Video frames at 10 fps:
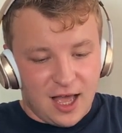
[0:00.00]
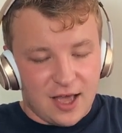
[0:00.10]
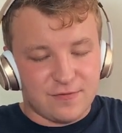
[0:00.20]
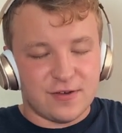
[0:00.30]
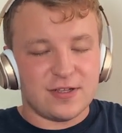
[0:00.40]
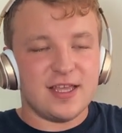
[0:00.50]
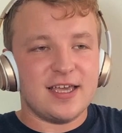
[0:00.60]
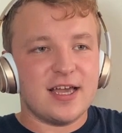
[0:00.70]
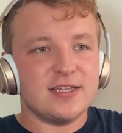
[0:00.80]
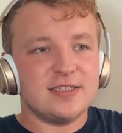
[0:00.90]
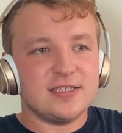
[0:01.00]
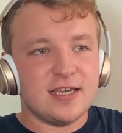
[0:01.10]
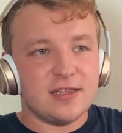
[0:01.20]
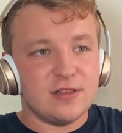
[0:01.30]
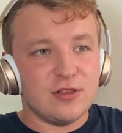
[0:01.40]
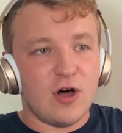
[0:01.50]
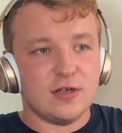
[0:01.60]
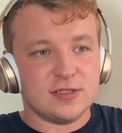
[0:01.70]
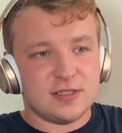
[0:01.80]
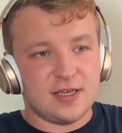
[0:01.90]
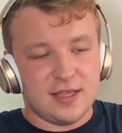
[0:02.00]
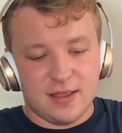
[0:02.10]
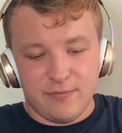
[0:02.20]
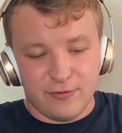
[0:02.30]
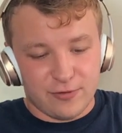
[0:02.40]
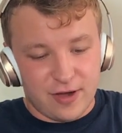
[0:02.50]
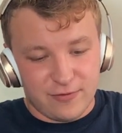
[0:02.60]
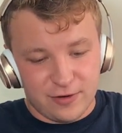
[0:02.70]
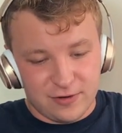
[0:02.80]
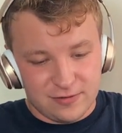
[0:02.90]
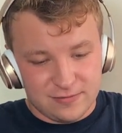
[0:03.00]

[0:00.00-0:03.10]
I felt like I could stay lost in them forever.